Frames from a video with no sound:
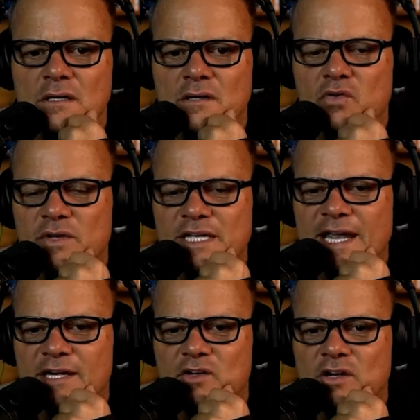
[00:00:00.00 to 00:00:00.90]

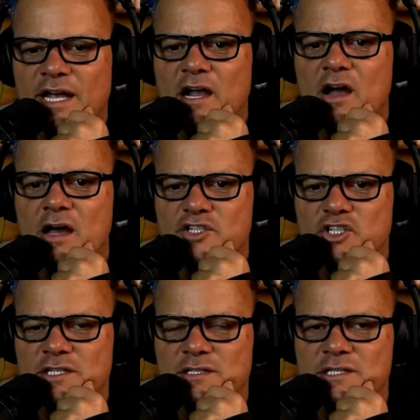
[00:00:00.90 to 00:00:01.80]
creator and
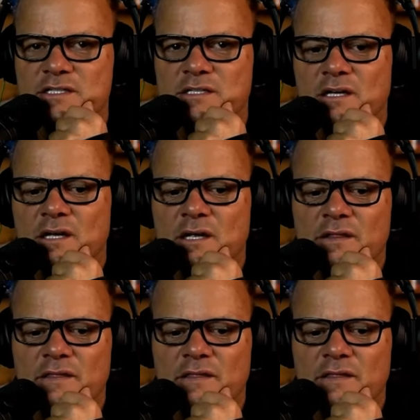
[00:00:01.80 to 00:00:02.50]
conscience mm.